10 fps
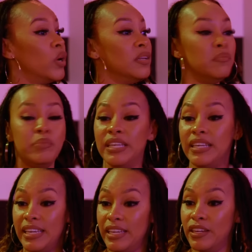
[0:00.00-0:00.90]
wouldn't be
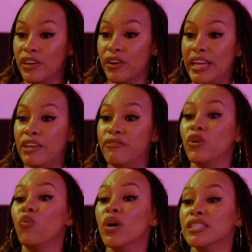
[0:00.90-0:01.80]
here if
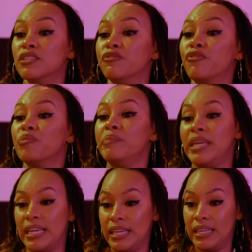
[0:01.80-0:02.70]
it wasn't for
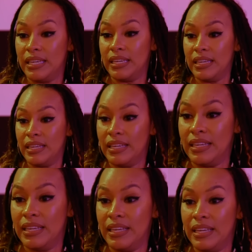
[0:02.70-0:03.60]
me.
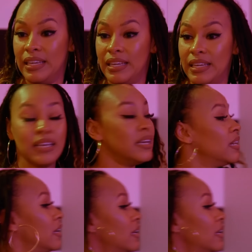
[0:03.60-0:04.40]
Beware.